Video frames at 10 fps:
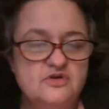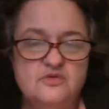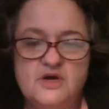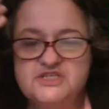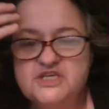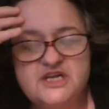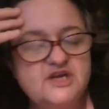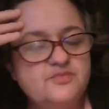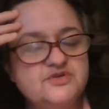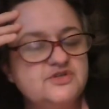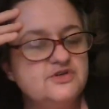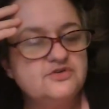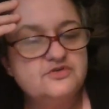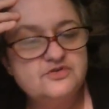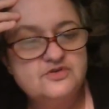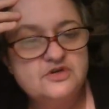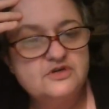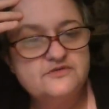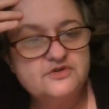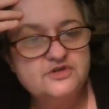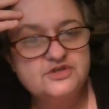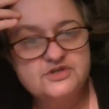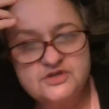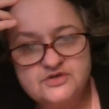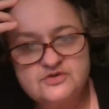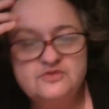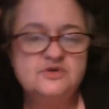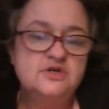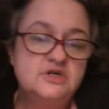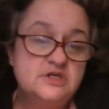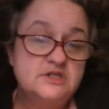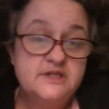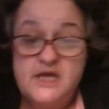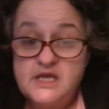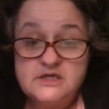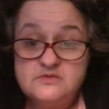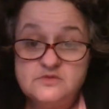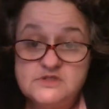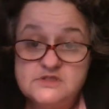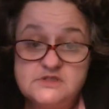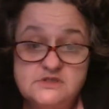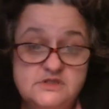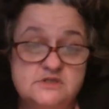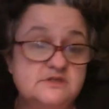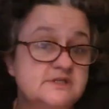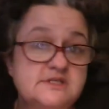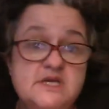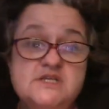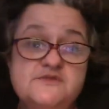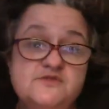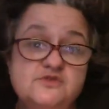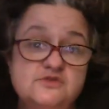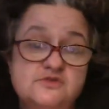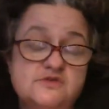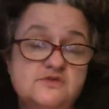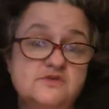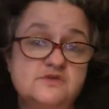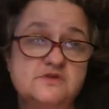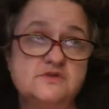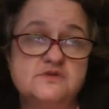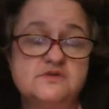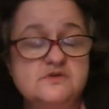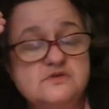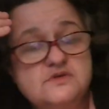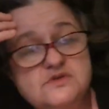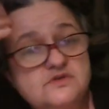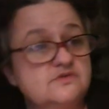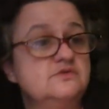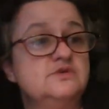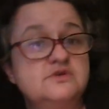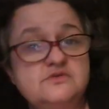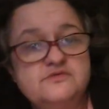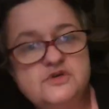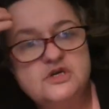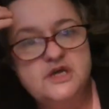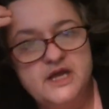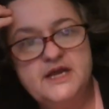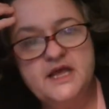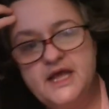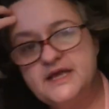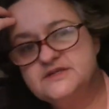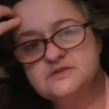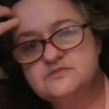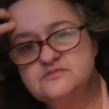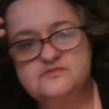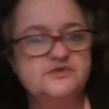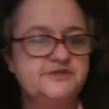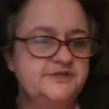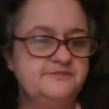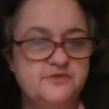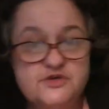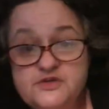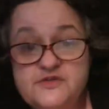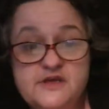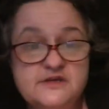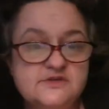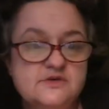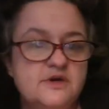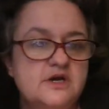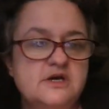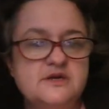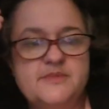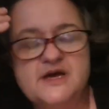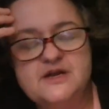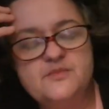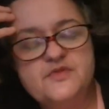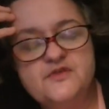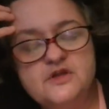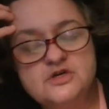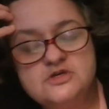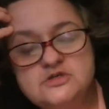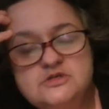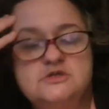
watching an episode of a show that was, you know, successful, s- sort of and it has some really good things going on about it. But then,